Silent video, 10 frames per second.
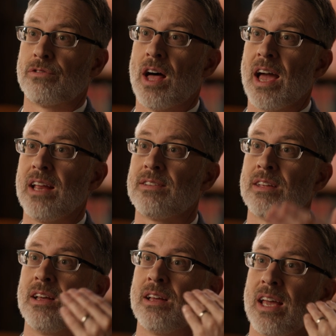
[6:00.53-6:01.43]
of light
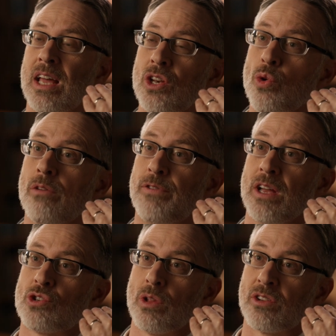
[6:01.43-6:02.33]
into a
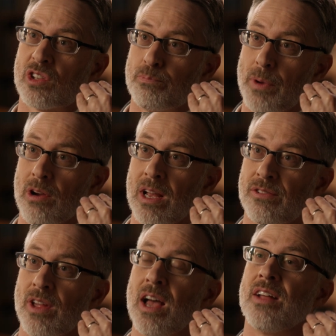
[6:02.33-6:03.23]
visual
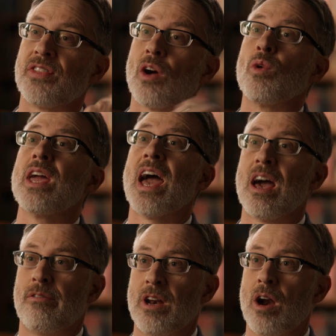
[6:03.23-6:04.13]
experience that we
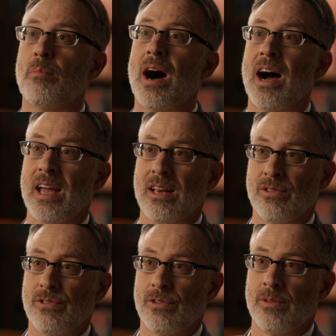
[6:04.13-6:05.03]
have in our
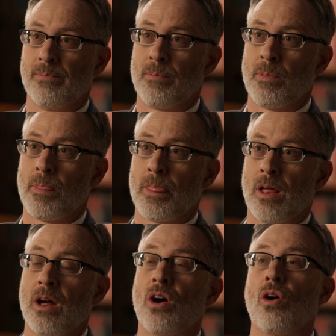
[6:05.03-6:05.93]
minds.
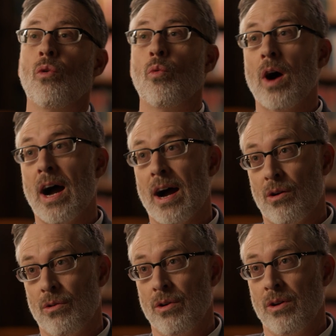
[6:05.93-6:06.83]

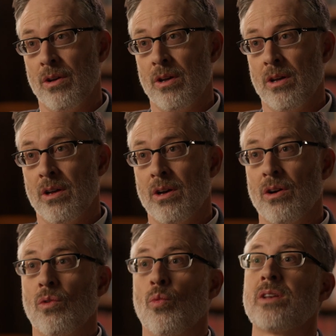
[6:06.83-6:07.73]
Wow,
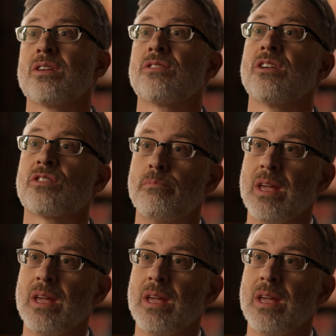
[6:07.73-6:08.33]
what does this